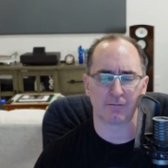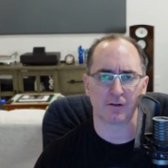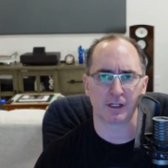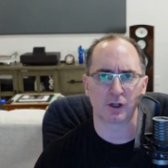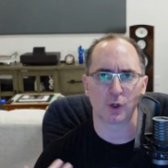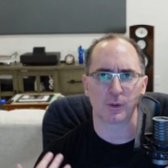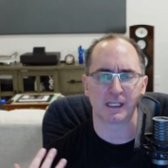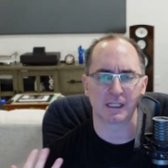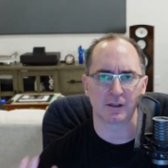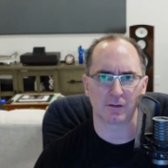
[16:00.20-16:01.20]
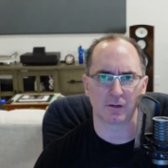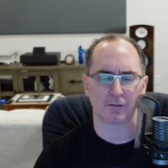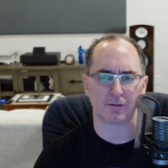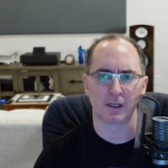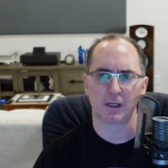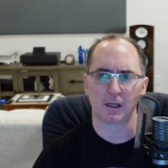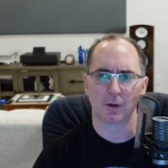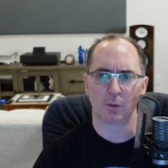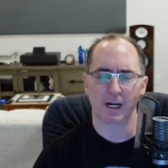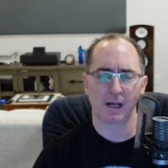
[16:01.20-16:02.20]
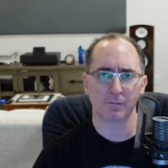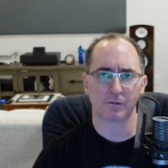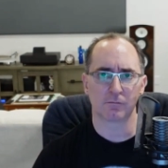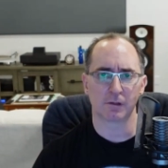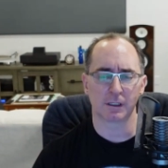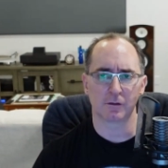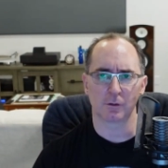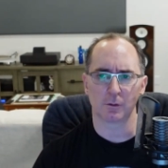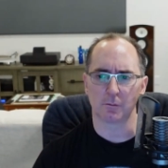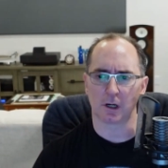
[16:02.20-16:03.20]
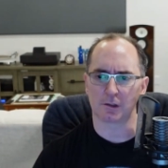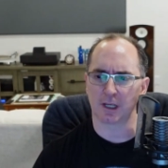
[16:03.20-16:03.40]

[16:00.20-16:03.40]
very cohesive without really doing much.